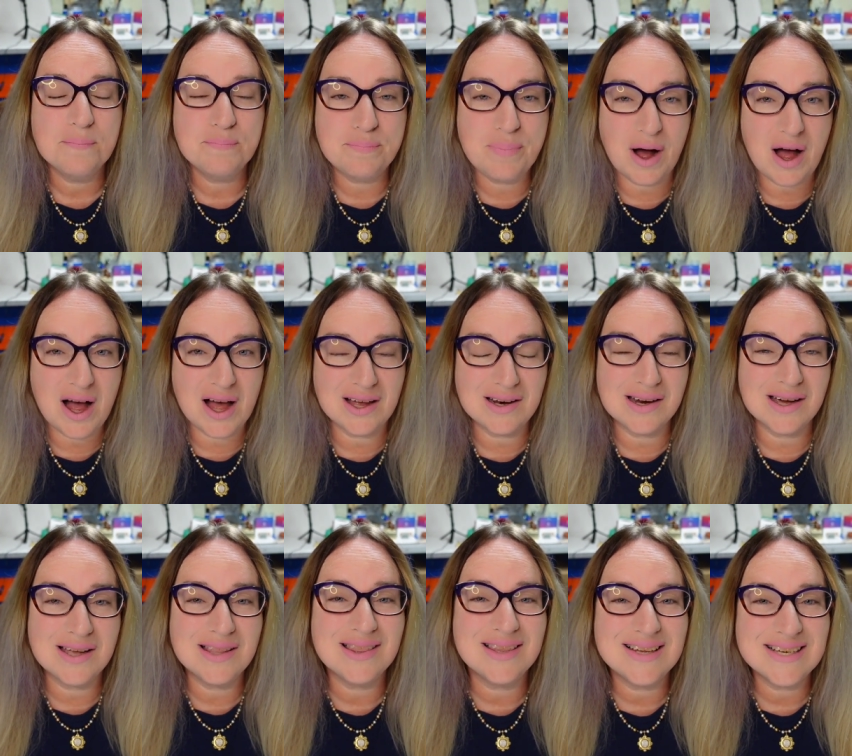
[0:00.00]
But
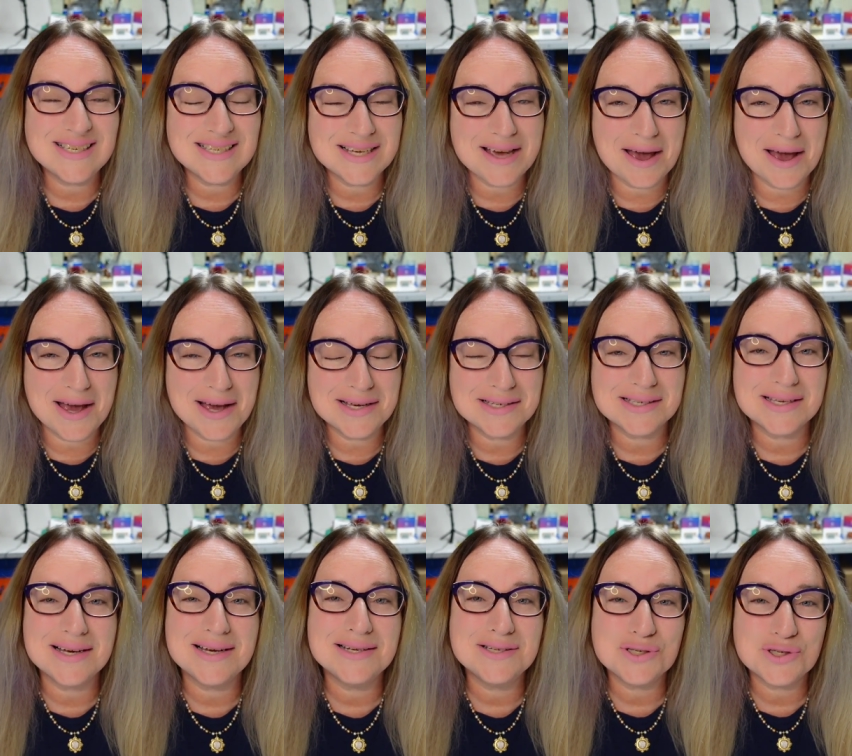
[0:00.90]
in this
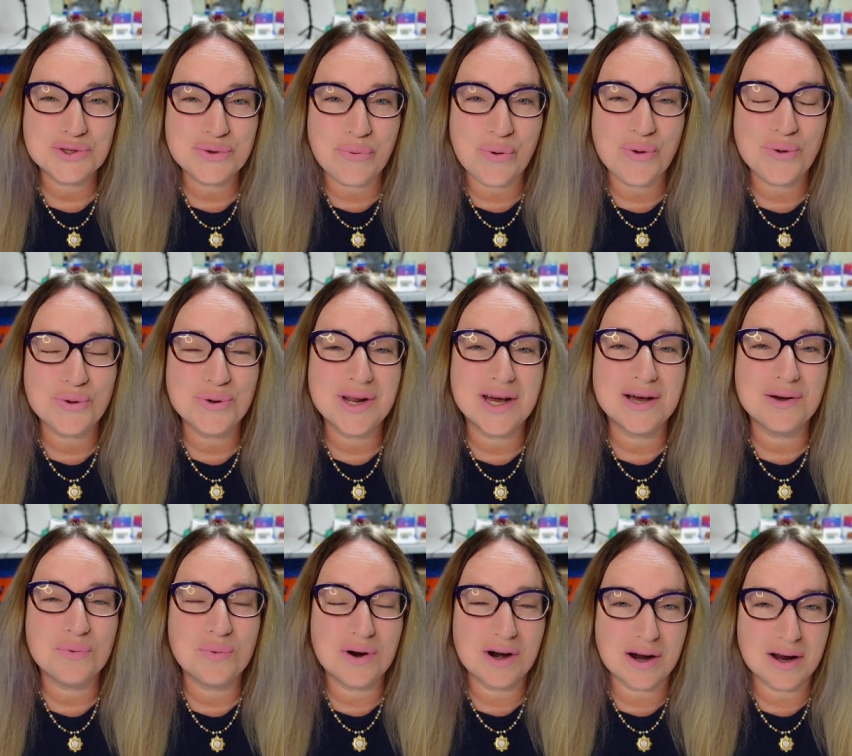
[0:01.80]
case, it sold
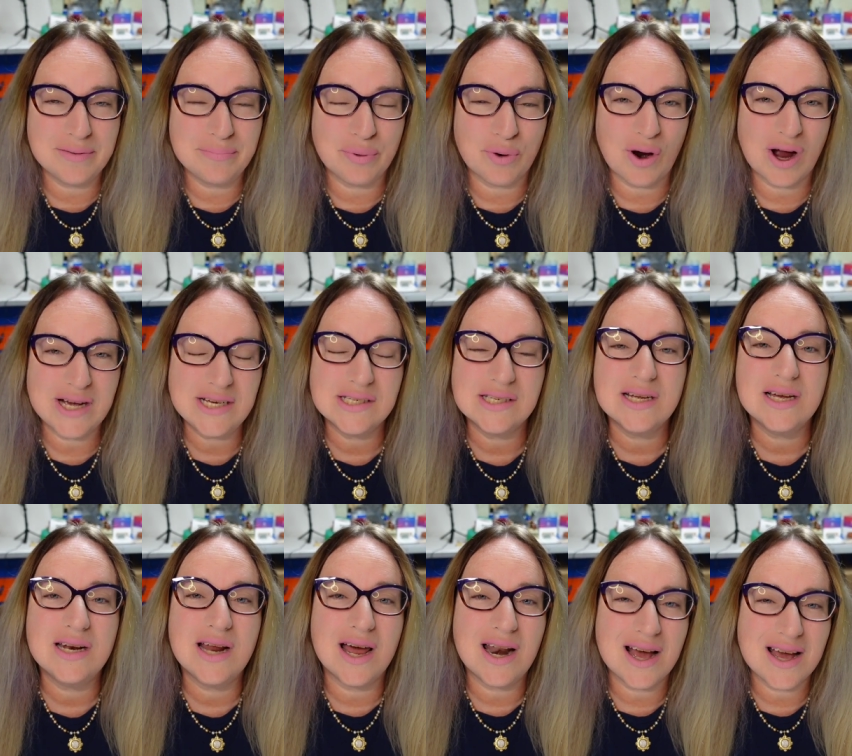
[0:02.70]
at where I priced
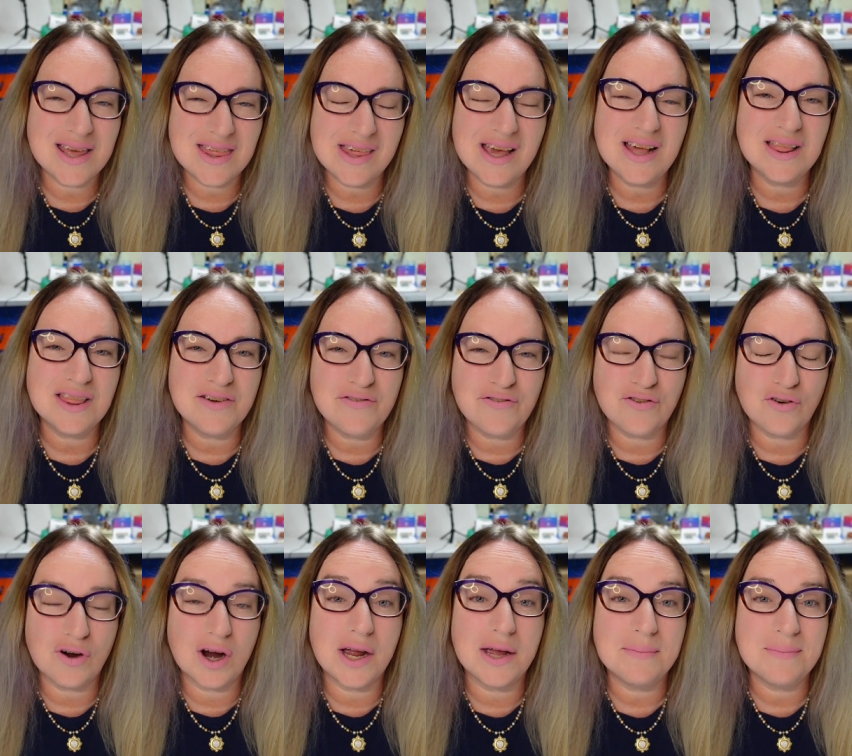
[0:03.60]
it, and I think the
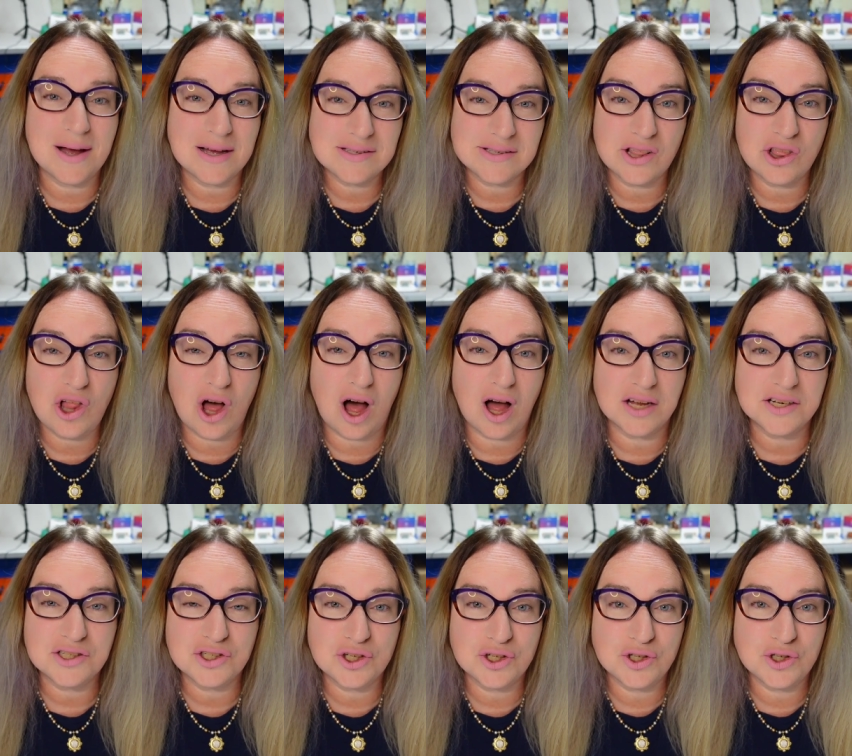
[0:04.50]
frame has a
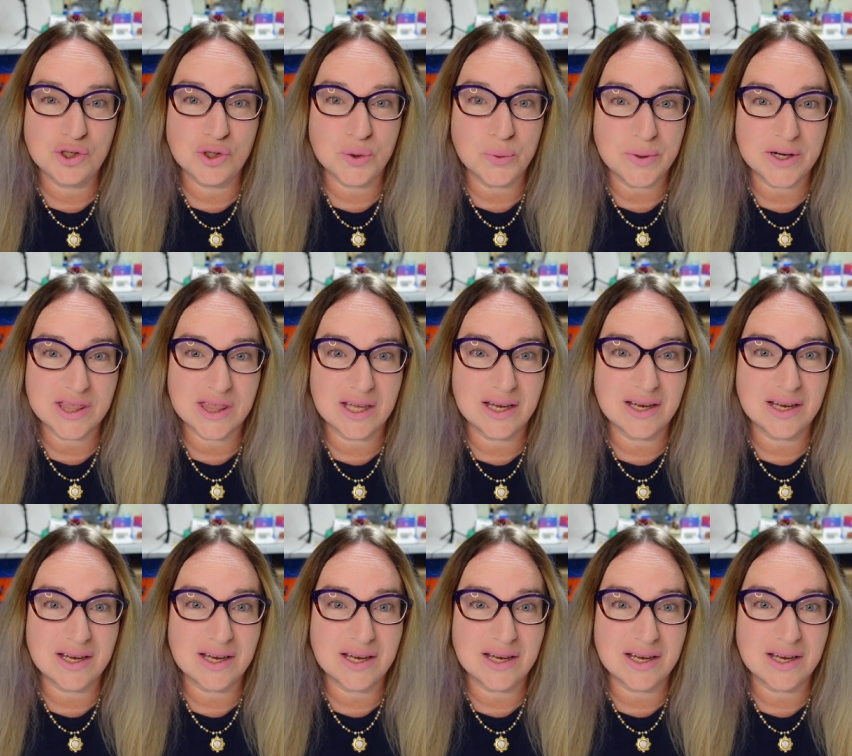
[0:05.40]
lot to do with